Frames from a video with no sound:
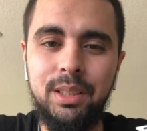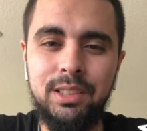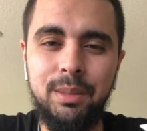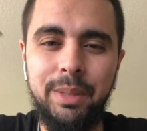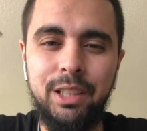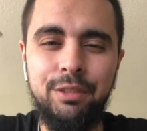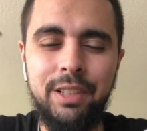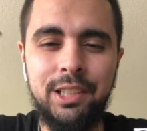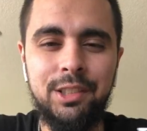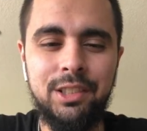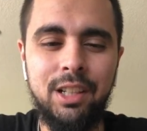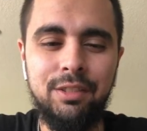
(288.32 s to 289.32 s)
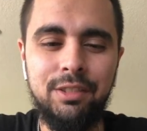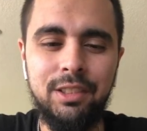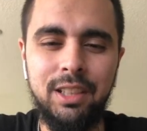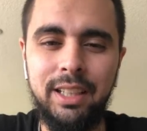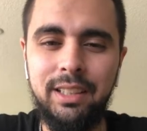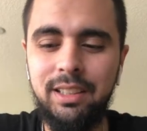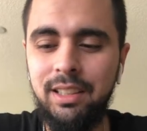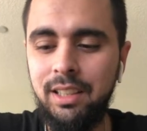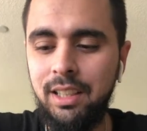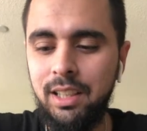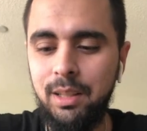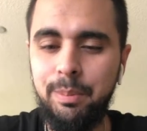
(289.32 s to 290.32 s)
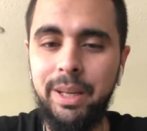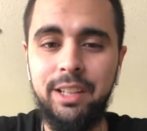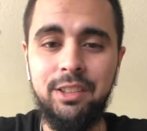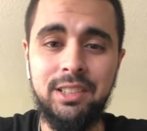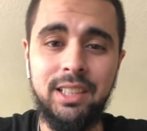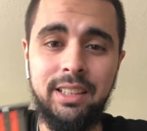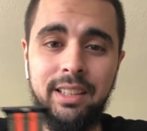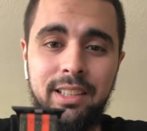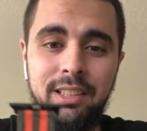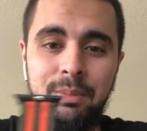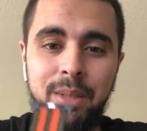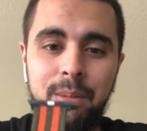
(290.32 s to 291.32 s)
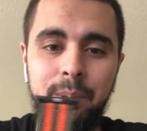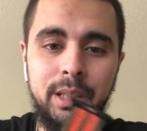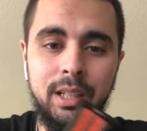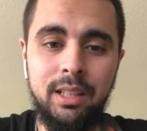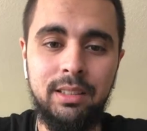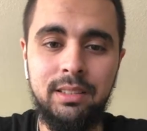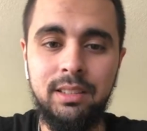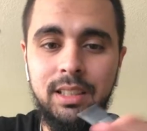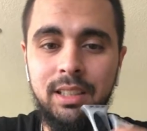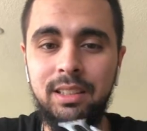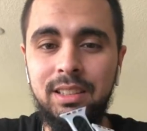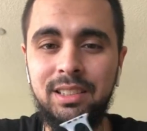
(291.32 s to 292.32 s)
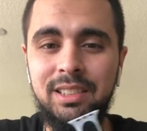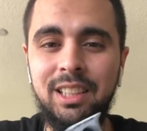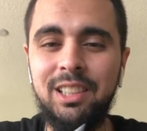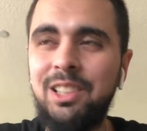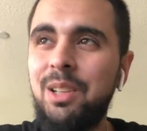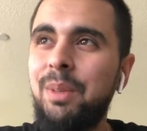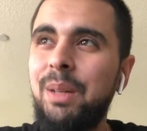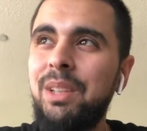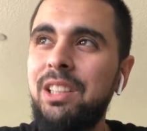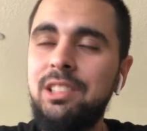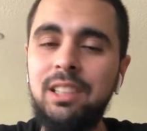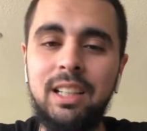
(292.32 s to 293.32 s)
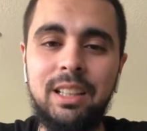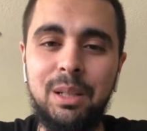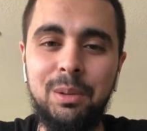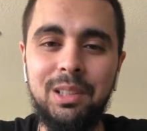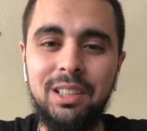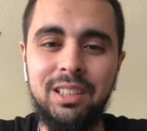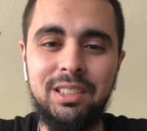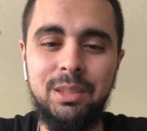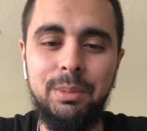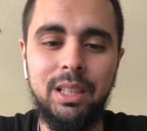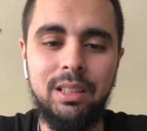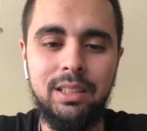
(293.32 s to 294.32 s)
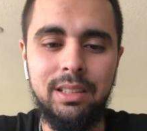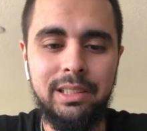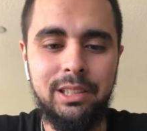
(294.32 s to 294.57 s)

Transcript: manufacturers offer like patterns like this maybe on the silicone, but I'm not sure how that would look, to be honest.